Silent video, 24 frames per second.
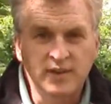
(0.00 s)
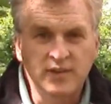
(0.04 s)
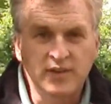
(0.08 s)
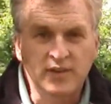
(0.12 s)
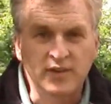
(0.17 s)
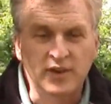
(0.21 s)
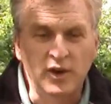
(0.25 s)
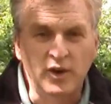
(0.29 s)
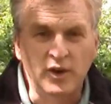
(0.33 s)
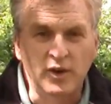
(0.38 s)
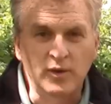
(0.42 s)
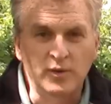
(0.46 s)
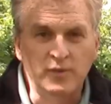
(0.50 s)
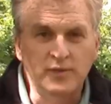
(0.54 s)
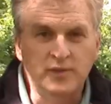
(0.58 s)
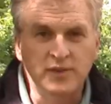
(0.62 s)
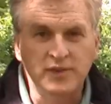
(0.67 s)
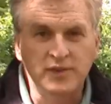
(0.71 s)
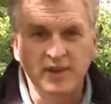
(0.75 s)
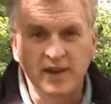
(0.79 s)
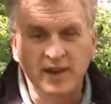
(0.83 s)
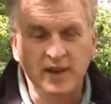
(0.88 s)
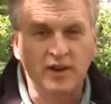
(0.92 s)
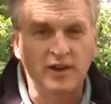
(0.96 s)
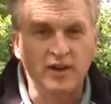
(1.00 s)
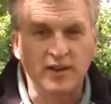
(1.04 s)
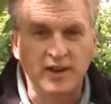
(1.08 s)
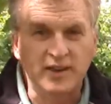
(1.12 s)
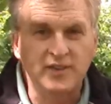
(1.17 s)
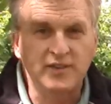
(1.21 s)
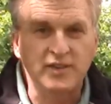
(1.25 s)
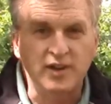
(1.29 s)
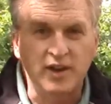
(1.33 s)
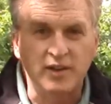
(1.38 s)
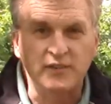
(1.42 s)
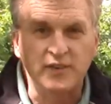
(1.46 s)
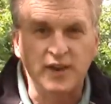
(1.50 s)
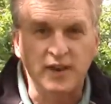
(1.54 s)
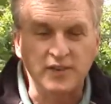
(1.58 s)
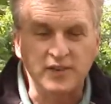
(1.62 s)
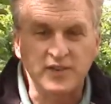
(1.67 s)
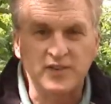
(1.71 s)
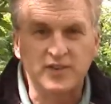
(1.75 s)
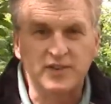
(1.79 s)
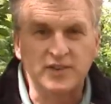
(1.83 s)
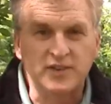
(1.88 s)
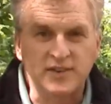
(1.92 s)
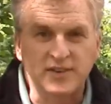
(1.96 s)
So if you take all that stuff out,
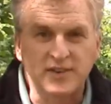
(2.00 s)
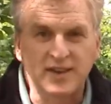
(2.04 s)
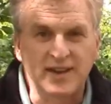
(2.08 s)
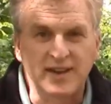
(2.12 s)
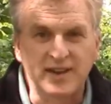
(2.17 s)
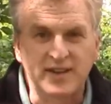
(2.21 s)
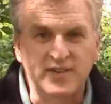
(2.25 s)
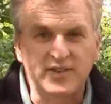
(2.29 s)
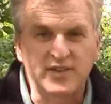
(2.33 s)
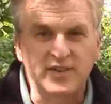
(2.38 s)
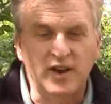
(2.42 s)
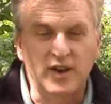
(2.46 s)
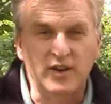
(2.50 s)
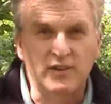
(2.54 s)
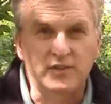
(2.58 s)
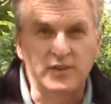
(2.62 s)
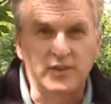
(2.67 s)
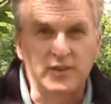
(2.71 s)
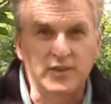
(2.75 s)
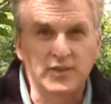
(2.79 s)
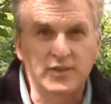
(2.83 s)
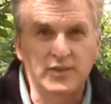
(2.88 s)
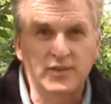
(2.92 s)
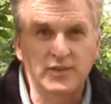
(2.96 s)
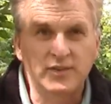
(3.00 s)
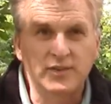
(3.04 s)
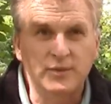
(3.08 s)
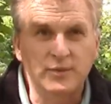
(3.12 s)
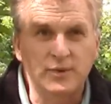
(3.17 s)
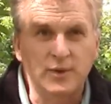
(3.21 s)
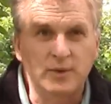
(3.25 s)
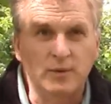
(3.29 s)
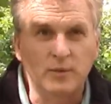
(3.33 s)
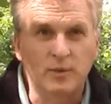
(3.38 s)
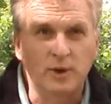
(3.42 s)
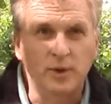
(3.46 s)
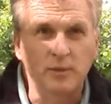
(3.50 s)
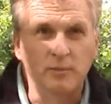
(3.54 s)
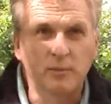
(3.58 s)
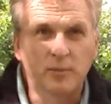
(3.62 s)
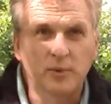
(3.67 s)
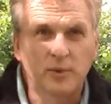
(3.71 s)
just the tent itself is 1